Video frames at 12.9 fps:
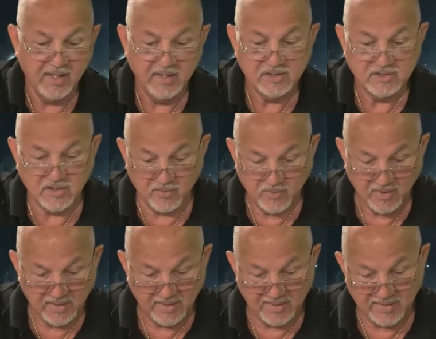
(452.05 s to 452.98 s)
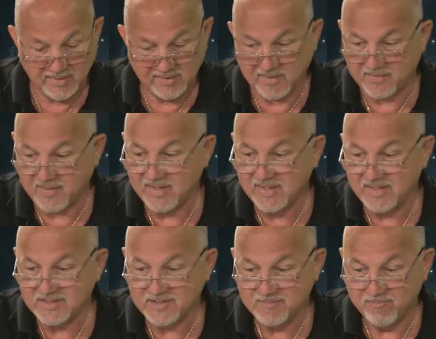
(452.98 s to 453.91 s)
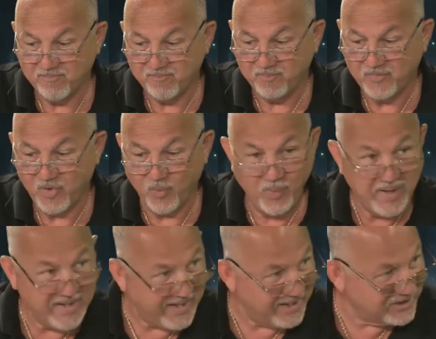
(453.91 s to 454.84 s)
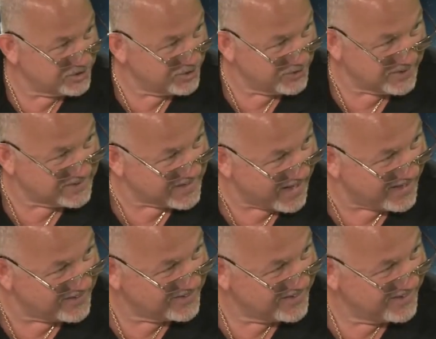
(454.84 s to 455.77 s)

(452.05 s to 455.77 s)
so uh, the thing is, we can't shoot it down.